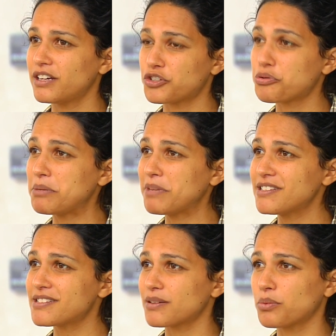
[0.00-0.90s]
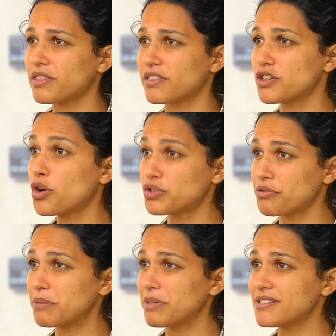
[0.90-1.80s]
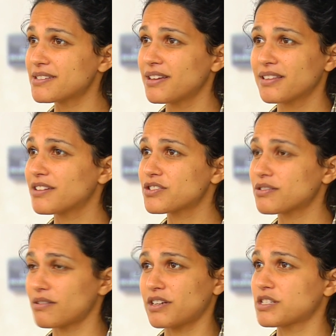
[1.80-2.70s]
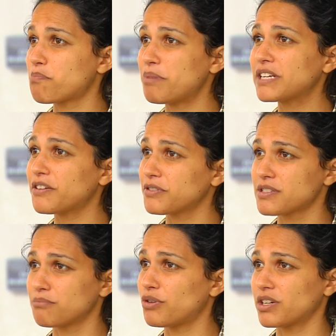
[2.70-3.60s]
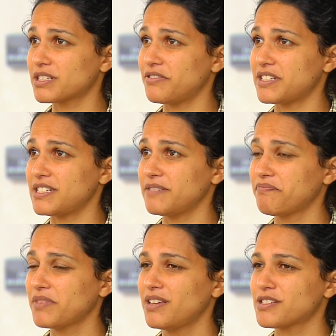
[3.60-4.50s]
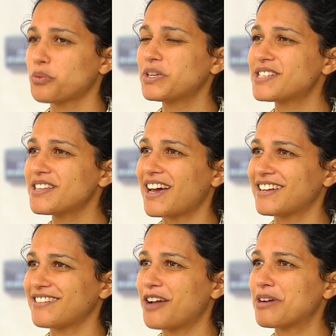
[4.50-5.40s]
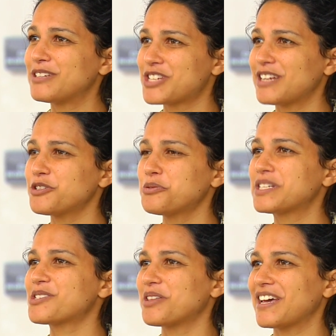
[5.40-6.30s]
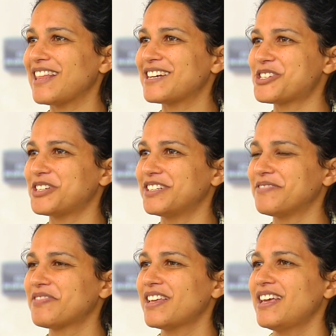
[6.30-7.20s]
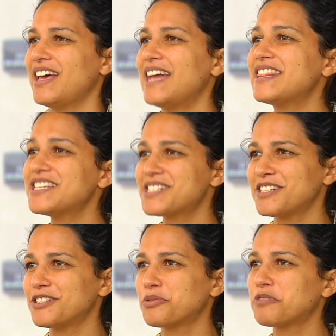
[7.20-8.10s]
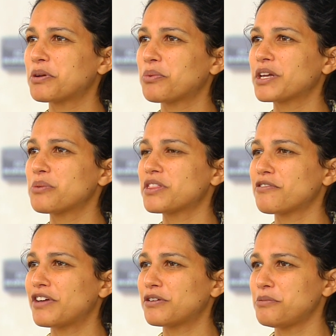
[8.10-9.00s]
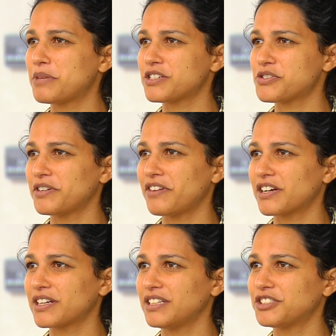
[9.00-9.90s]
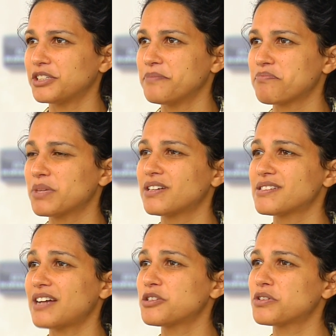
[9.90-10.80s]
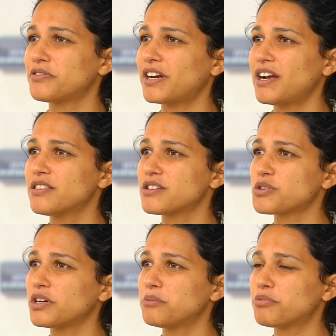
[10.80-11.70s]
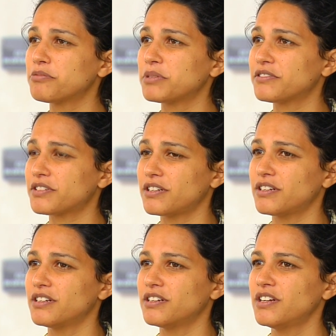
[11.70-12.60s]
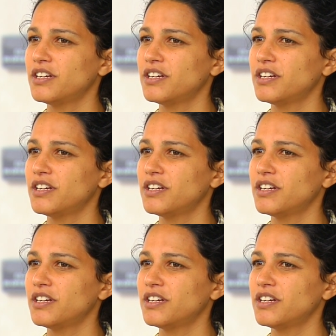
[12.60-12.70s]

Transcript: treatments with the no treatments, there's a big difference in productivity. So we see that around Jeldu, we saw that last year. And this year, we've been working with the Federal Ministry of Agriculture because Atotefera and the Soil Improvement the